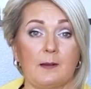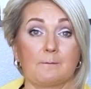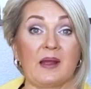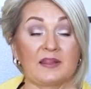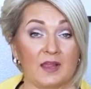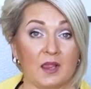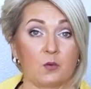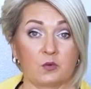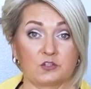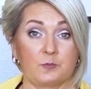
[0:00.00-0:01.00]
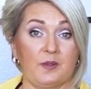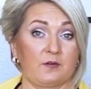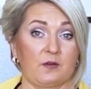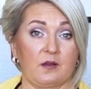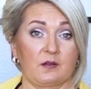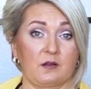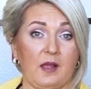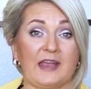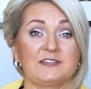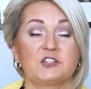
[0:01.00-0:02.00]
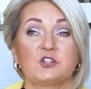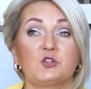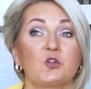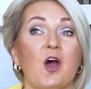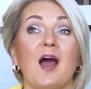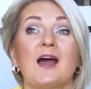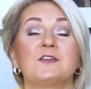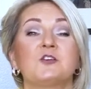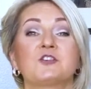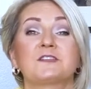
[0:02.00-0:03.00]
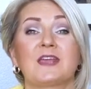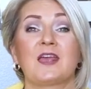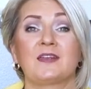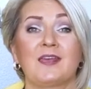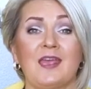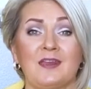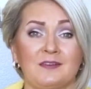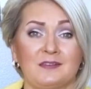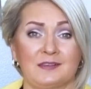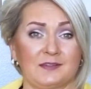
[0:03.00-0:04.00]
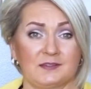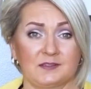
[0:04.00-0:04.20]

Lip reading: My language barrier. I did not understand anything.